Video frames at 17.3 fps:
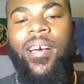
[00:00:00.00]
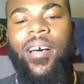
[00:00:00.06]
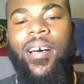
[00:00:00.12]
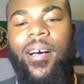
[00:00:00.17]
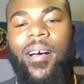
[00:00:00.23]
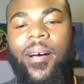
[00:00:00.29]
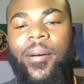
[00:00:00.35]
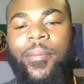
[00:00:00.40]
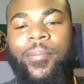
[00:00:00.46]

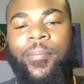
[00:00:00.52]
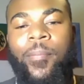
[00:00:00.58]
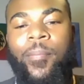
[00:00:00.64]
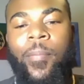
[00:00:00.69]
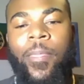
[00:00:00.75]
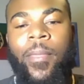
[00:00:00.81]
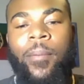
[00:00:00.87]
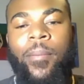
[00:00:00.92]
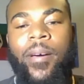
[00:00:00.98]
Um,
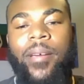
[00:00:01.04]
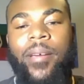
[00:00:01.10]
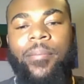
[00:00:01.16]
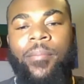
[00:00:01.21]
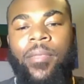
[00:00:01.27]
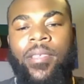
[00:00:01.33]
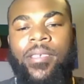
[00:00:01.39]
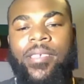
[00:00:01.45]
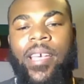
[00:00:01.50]
but
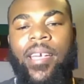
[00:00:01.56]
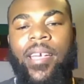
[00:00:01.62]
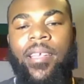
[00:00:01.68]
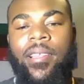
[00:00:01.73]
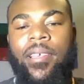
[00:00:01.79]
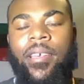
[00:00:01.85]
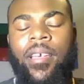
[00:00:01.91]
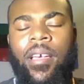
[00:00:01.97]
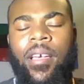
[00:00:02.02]

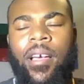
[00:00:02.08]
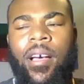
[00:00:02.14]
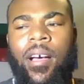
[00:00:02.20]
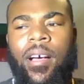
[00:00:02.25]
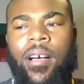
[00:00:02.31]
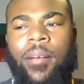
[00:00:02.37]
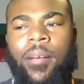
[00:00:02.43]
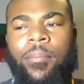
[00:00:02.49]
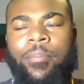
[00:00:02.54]
secondly,
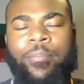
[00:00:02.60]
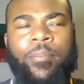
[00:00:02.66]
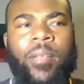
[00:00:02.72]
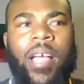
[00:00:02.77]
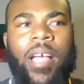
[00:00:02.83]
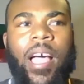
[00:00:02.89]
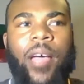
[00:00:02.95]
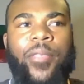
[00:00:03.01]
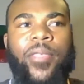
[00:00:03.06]

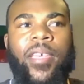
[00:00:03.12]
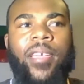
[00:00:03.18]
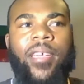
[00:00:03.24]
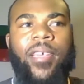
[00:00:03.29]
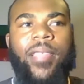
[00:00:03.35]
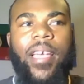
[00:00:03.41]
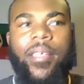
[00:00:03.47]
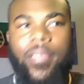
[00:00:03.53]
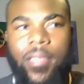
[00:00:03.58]
I think
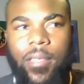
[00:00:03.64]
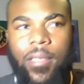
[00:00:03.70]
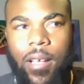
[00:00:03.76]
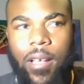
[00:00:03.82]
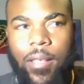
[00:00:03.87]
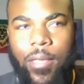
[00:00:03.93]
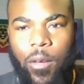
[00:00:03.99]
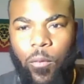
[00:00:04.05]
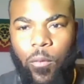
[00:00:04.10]
that
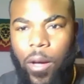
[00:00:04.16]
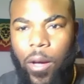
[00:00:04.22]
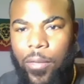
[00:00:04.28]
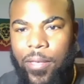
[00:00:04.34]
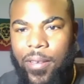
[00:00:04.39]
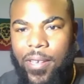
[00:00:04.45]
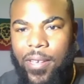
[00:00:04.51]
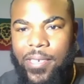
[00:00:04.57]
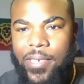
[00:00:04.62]
the wealth
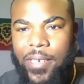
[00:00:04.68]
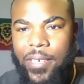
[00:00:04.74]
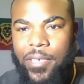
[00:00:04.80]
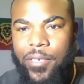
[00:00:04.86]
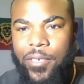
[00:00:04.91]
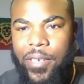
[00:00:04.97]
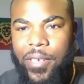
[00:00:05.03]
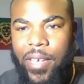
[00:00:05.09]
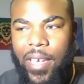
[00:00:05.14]
in this
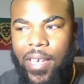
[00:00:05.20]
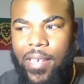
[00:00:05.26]
country